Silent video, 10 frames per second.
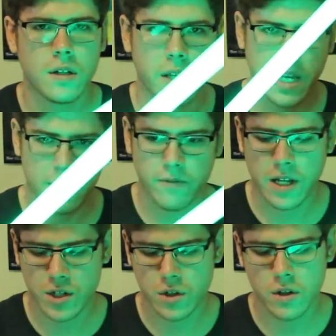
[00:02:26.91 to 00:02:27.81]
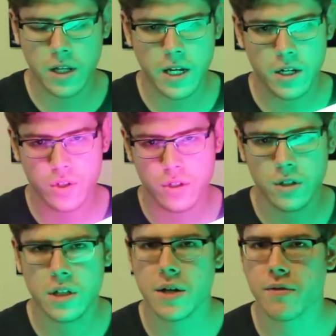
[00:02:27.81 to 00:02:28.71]
again, flash on clash.
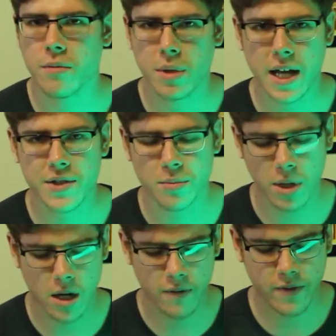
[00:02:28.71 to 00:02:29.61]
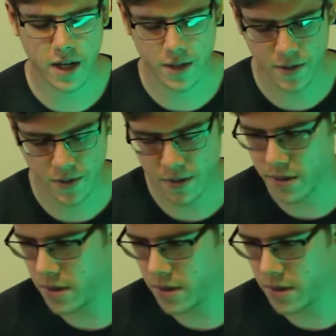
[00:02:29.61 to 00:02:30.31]
Different blaster block effects.